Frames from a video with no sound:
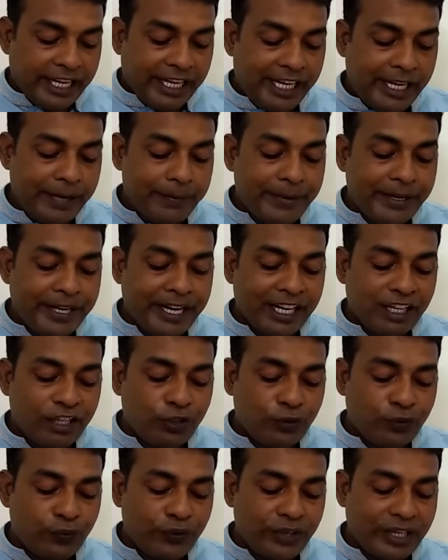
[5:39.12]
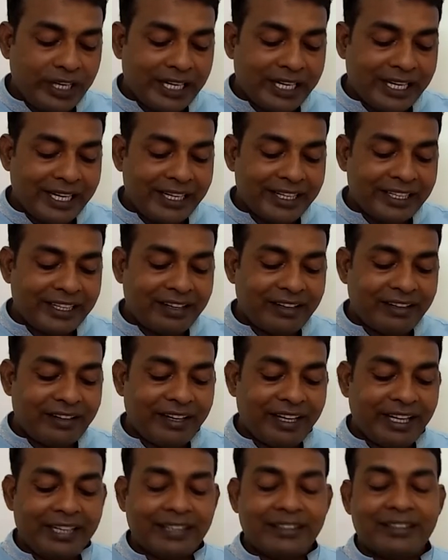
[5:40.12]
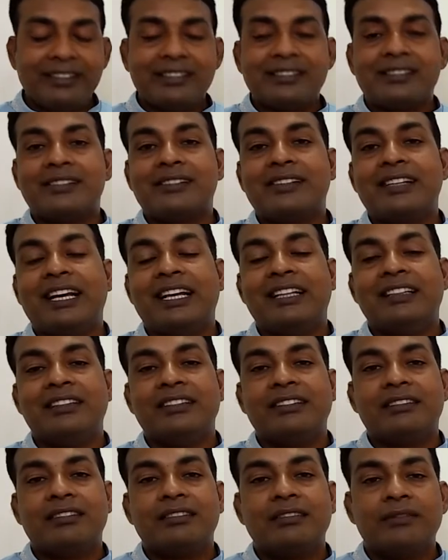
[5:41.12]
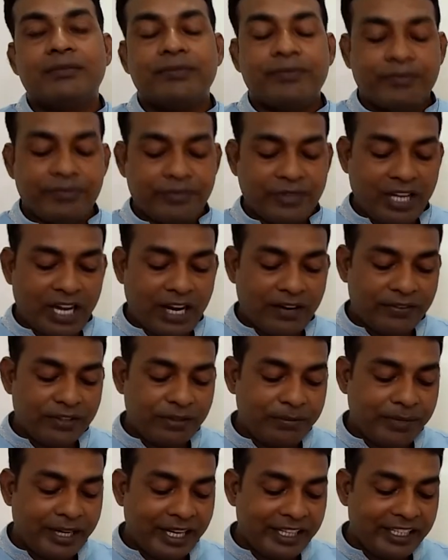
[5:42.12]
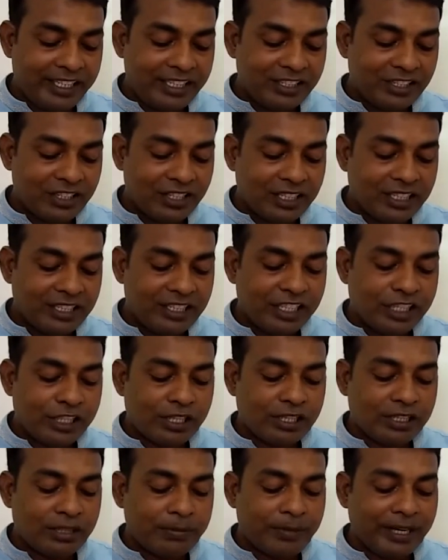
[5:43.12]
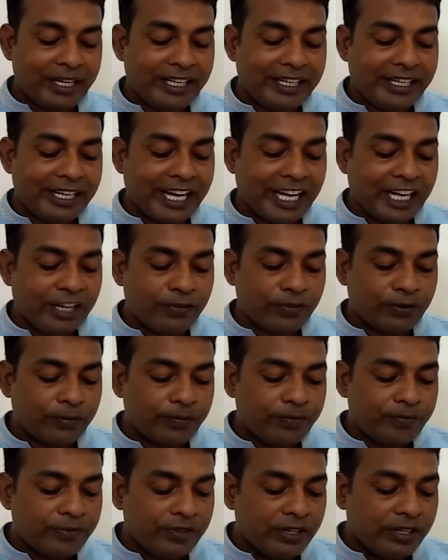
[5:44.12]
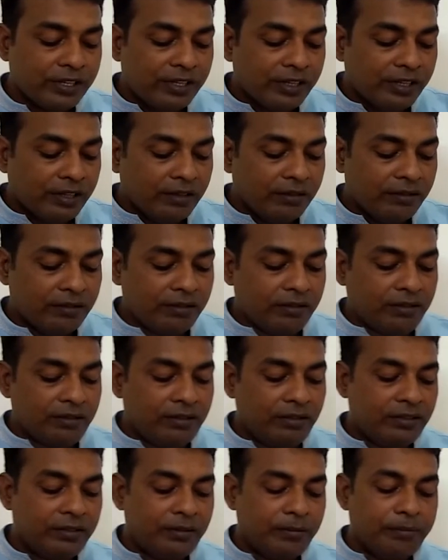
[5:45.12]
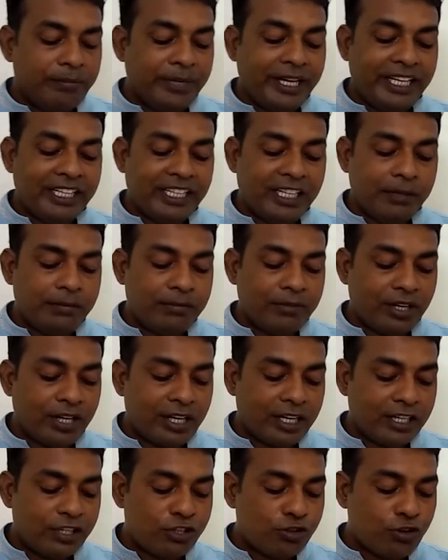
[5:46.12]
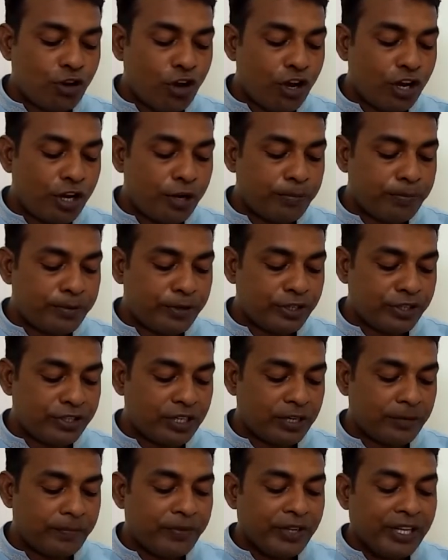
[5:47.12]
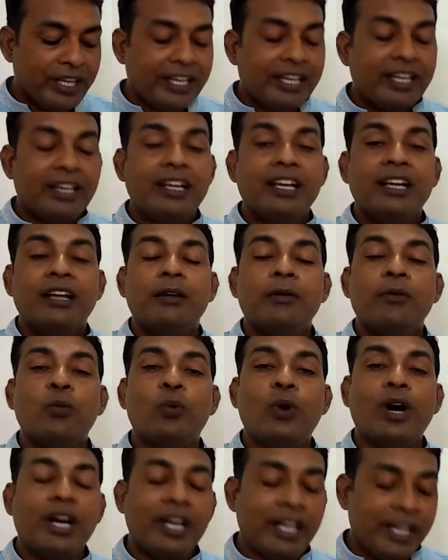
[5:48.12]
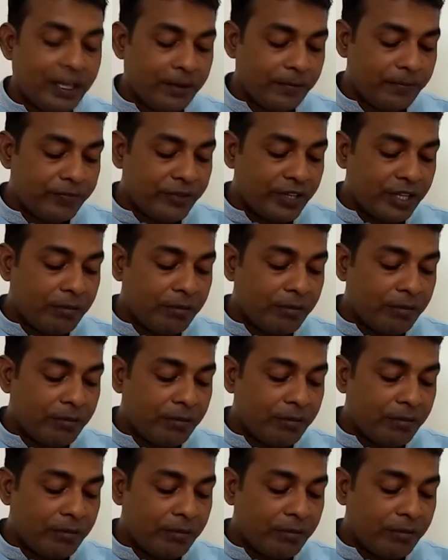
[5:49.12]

He began to feel a greater strength. After marriage, the married life made him a stronger person. Why?